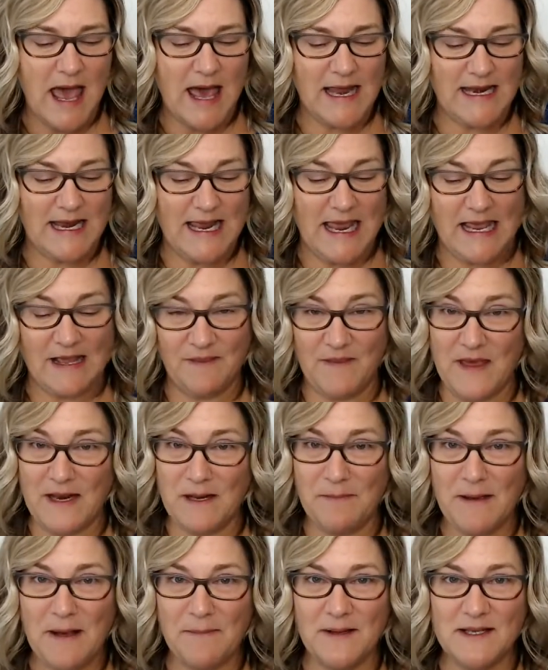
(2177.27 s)
And I hate
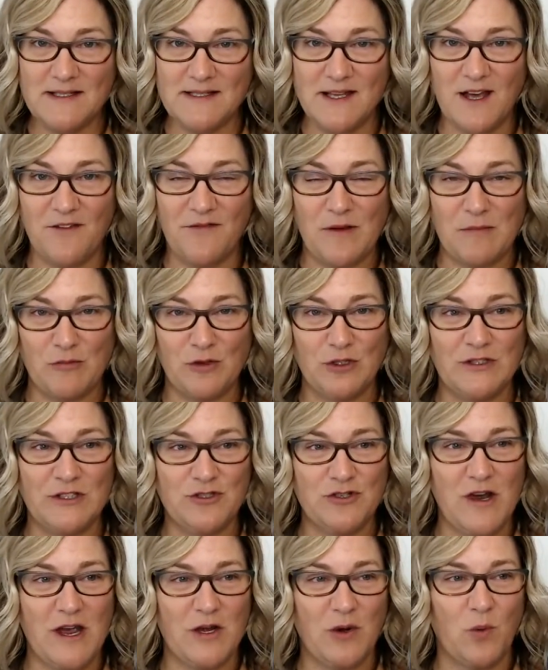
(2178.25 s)
that about myself. I'm
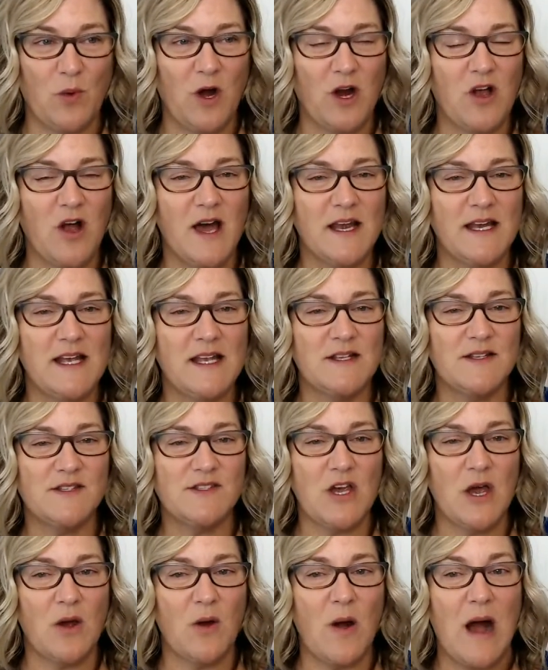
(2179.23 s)
really trying to work on
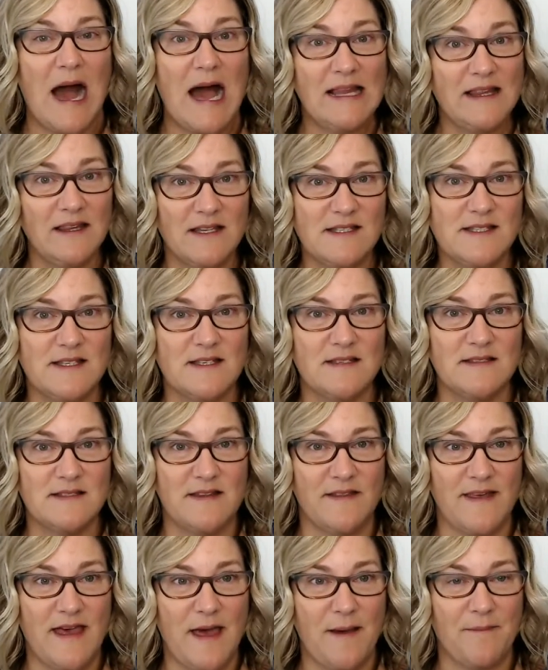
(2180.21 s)
it. So I
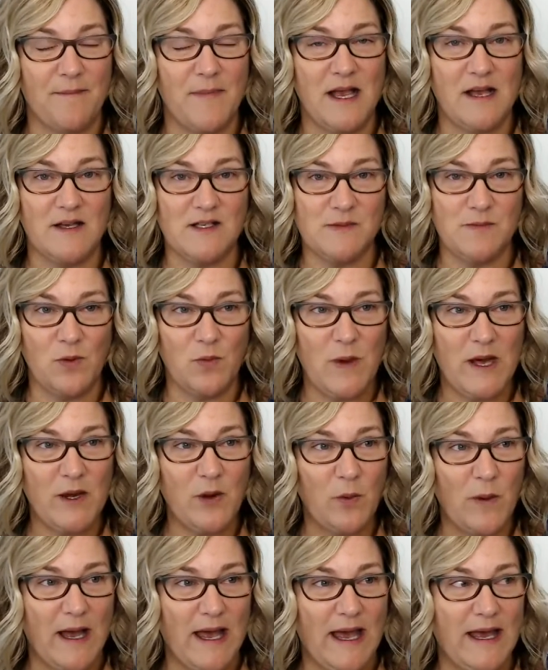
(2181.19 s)
listened to them. My husband
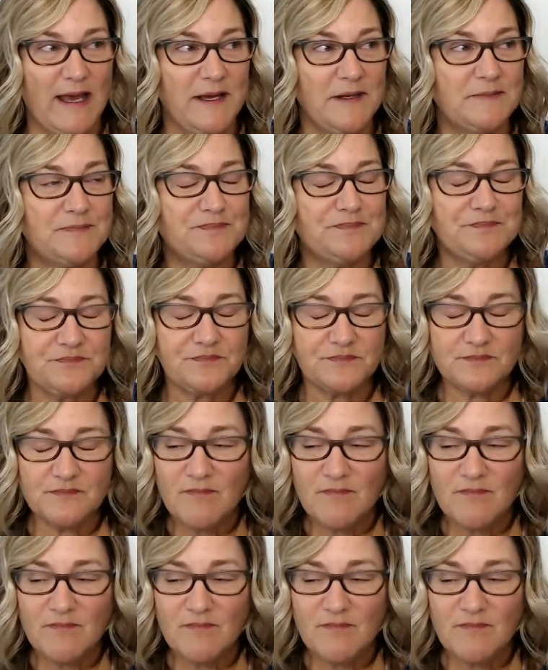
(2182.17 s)
went away.